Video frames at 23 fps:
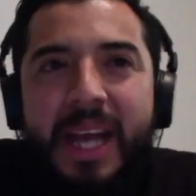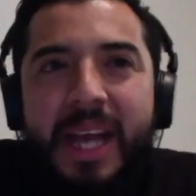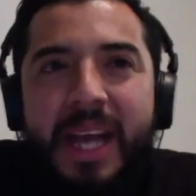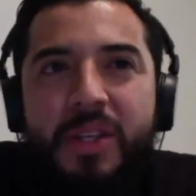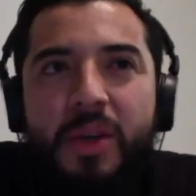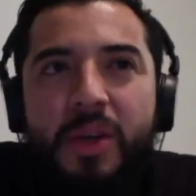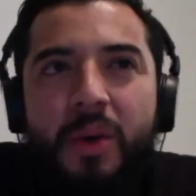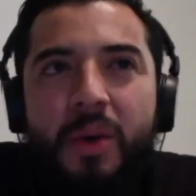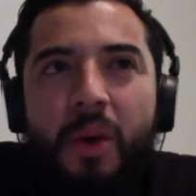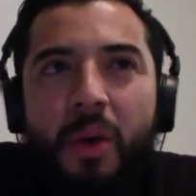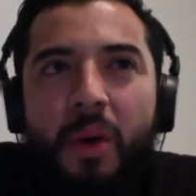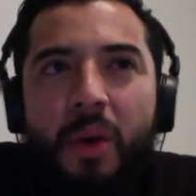
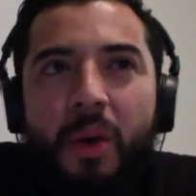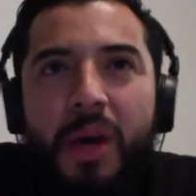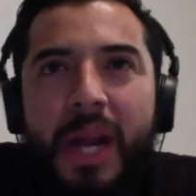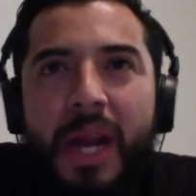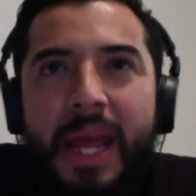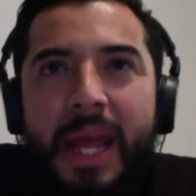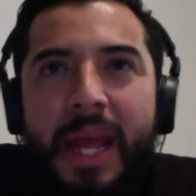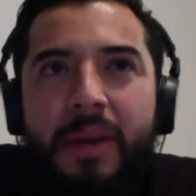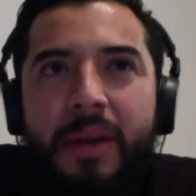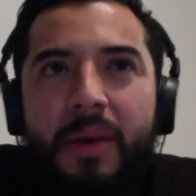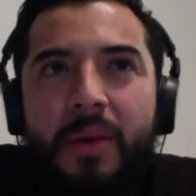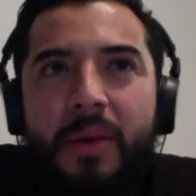so
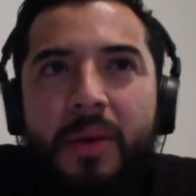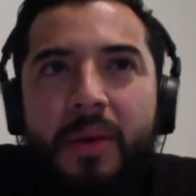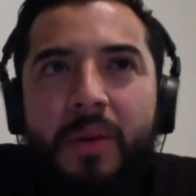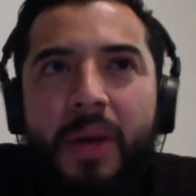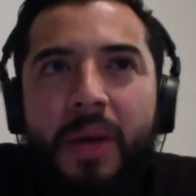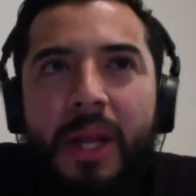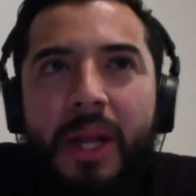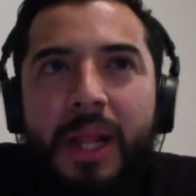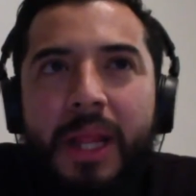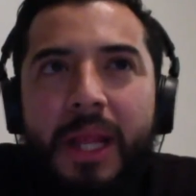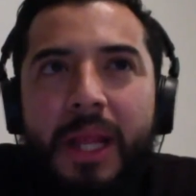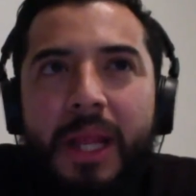Orlando
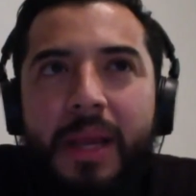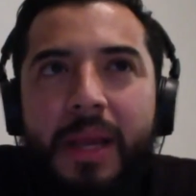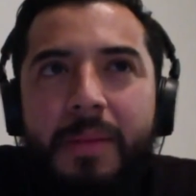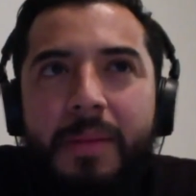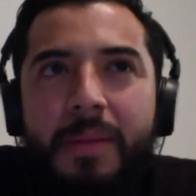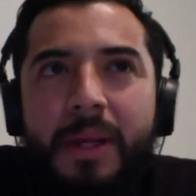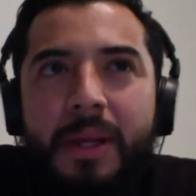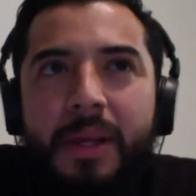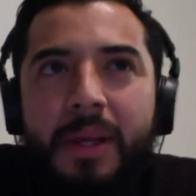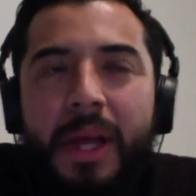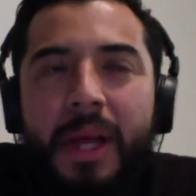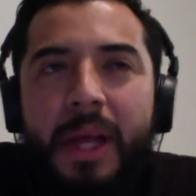
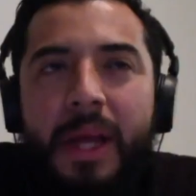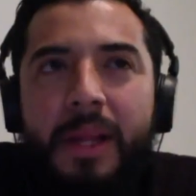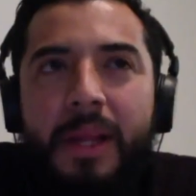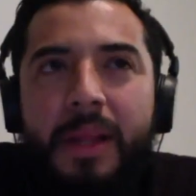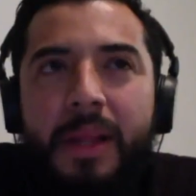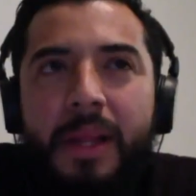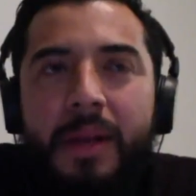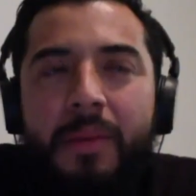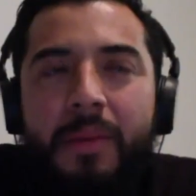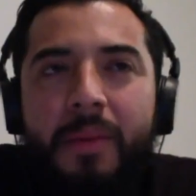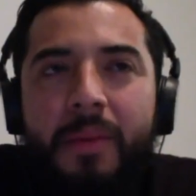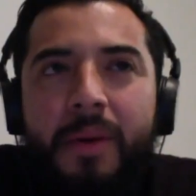claimed that
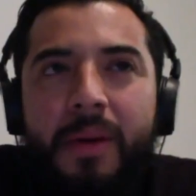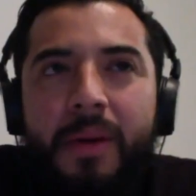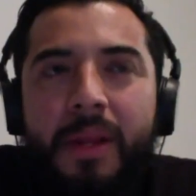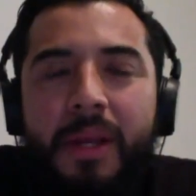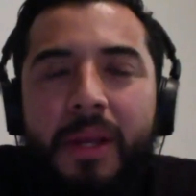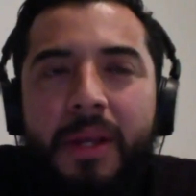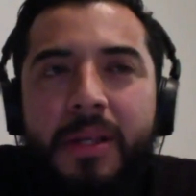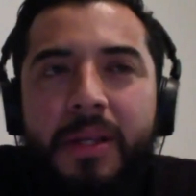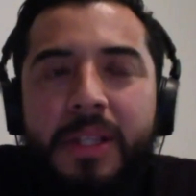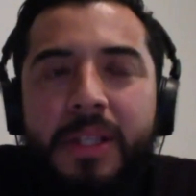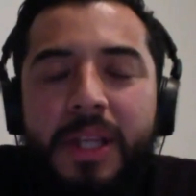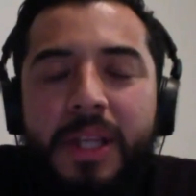they were
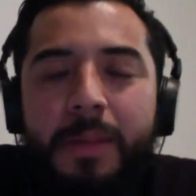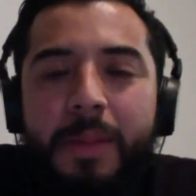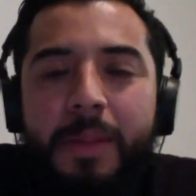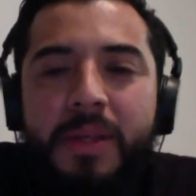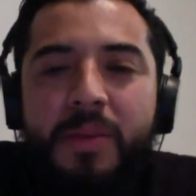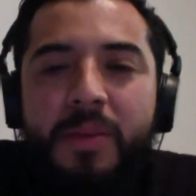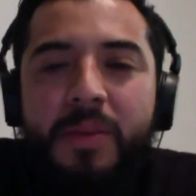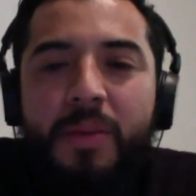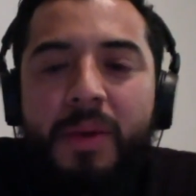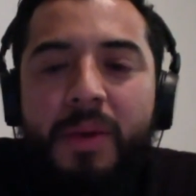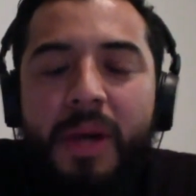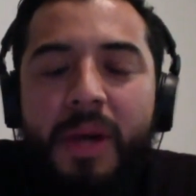the
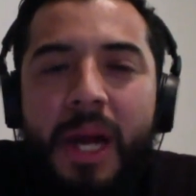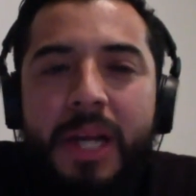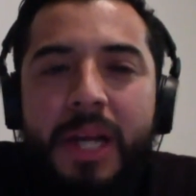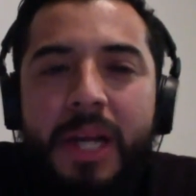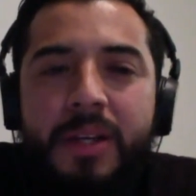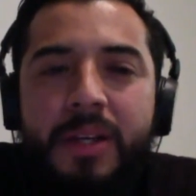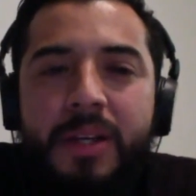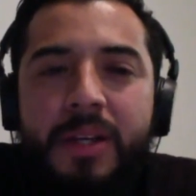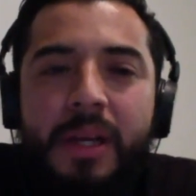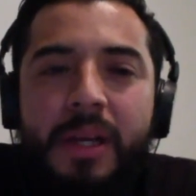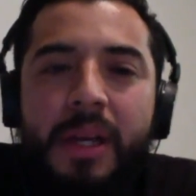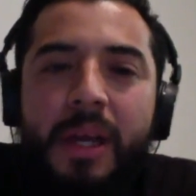steepest. We're
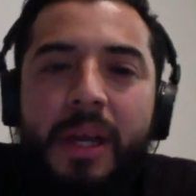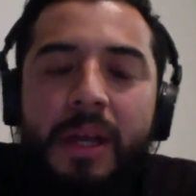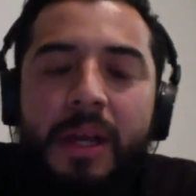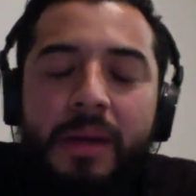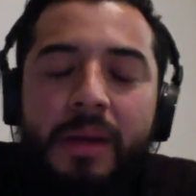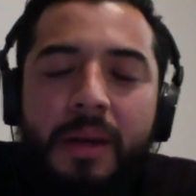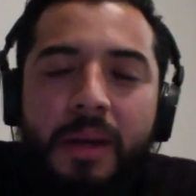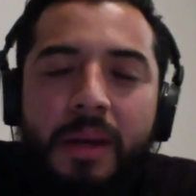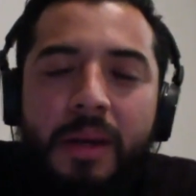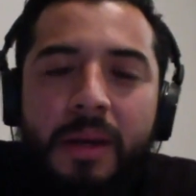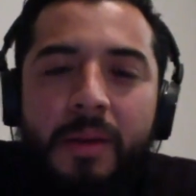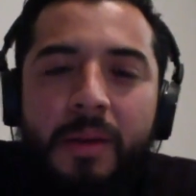actually,
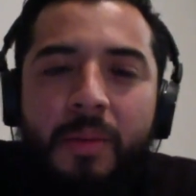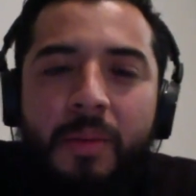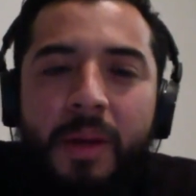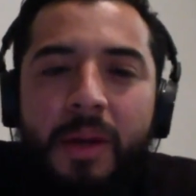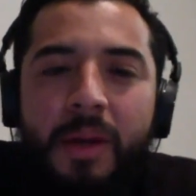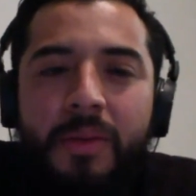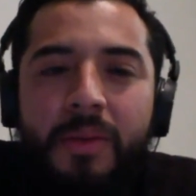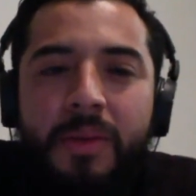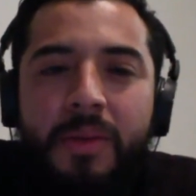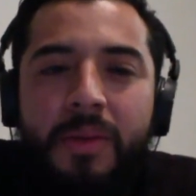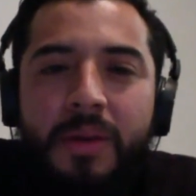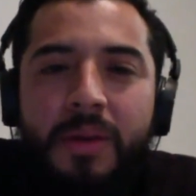and we
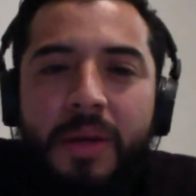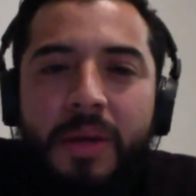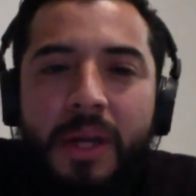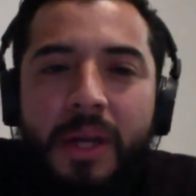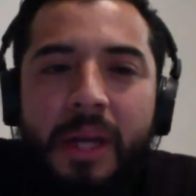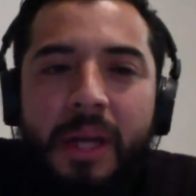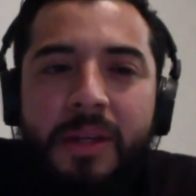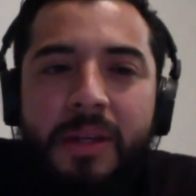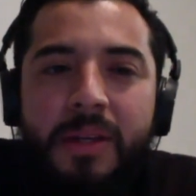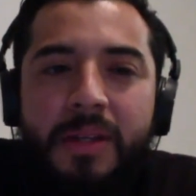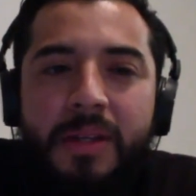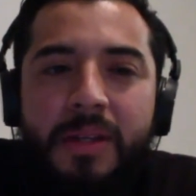don't
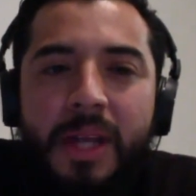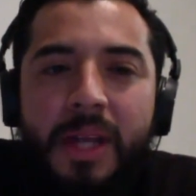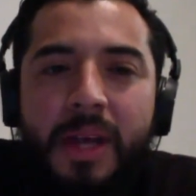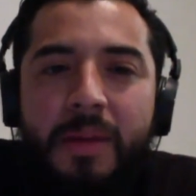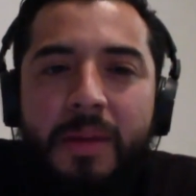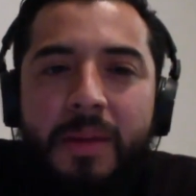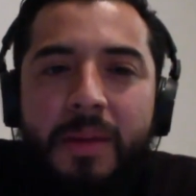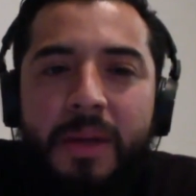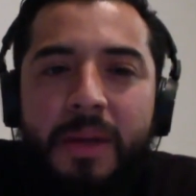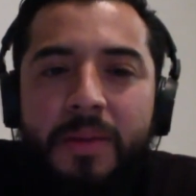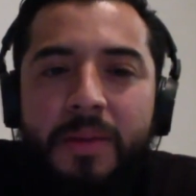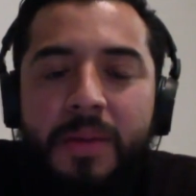like to say it
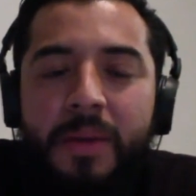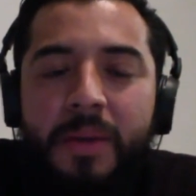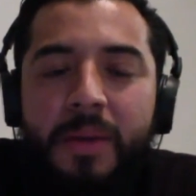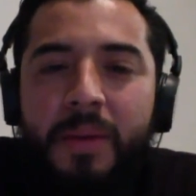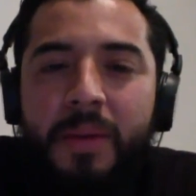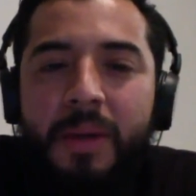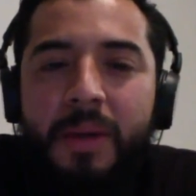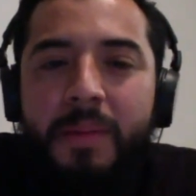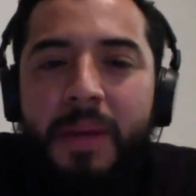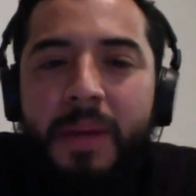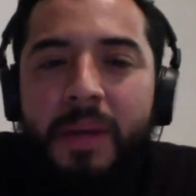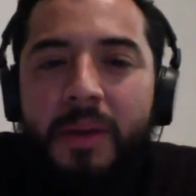because we don't
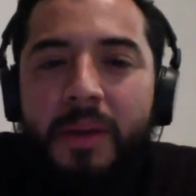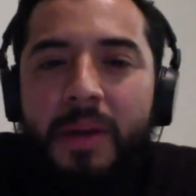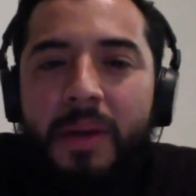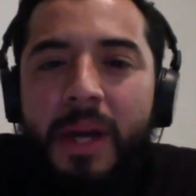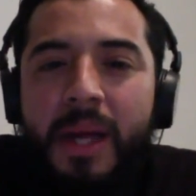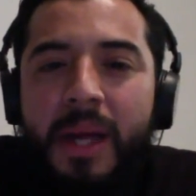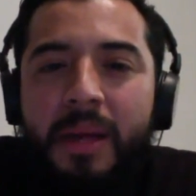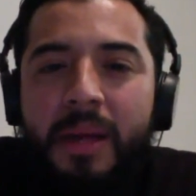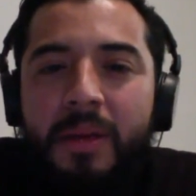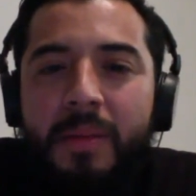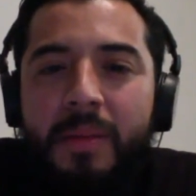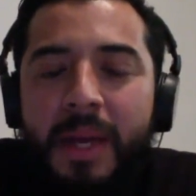want to make
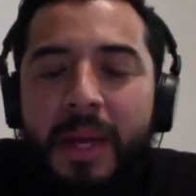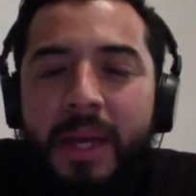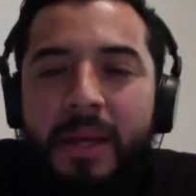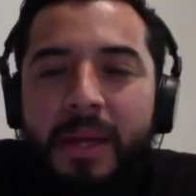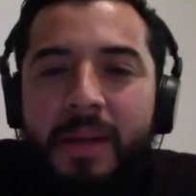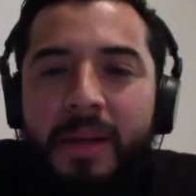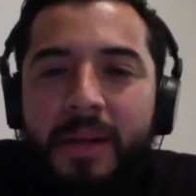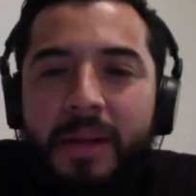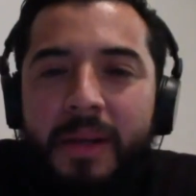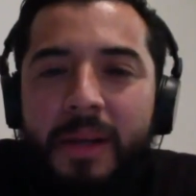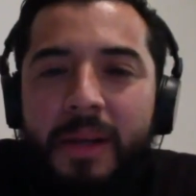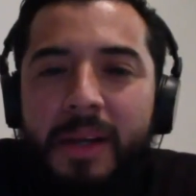Orlando
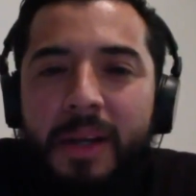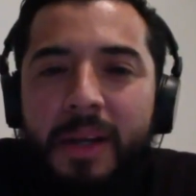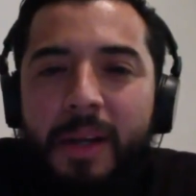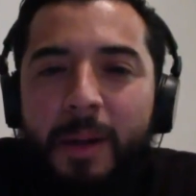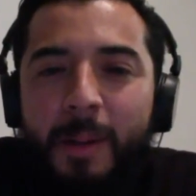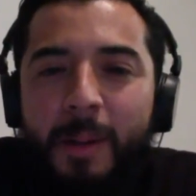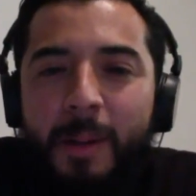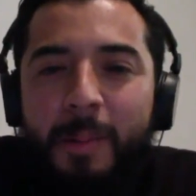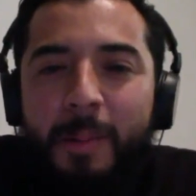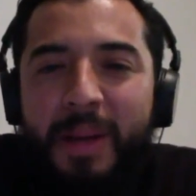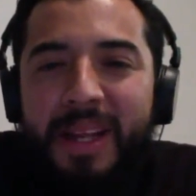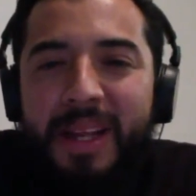mad,
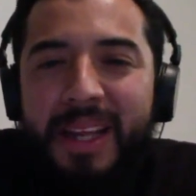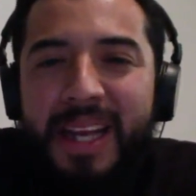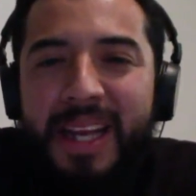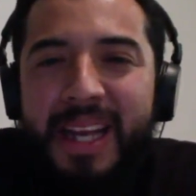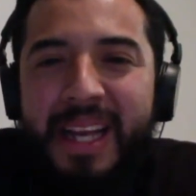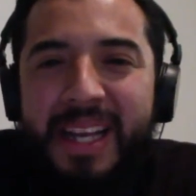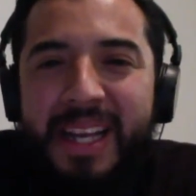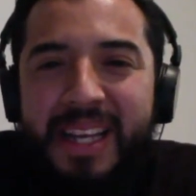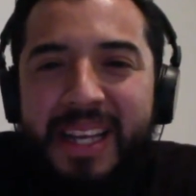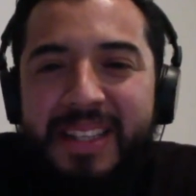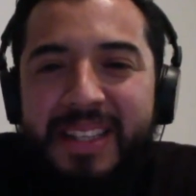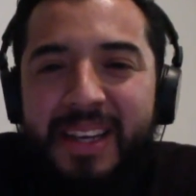but
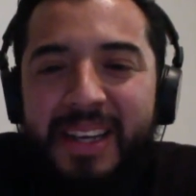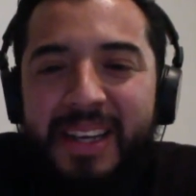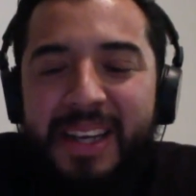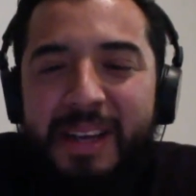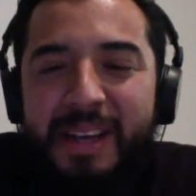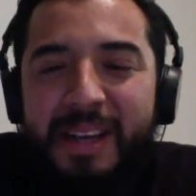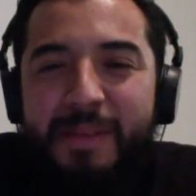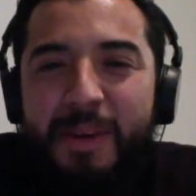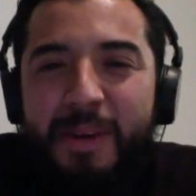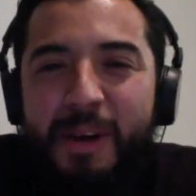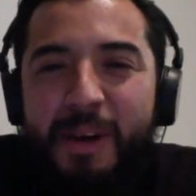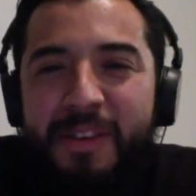because they're
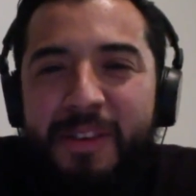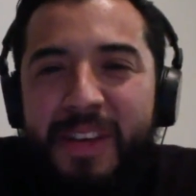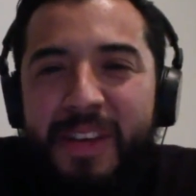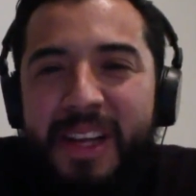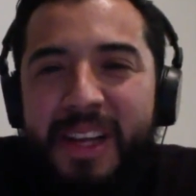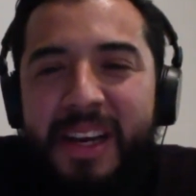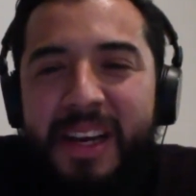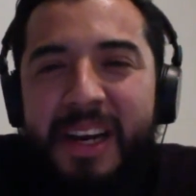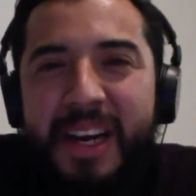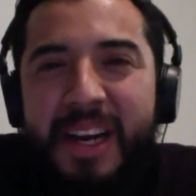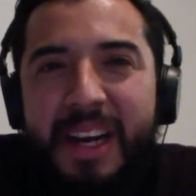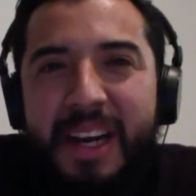evil over
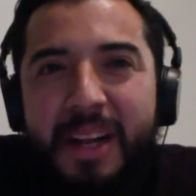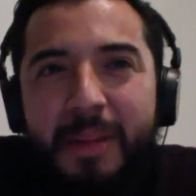there.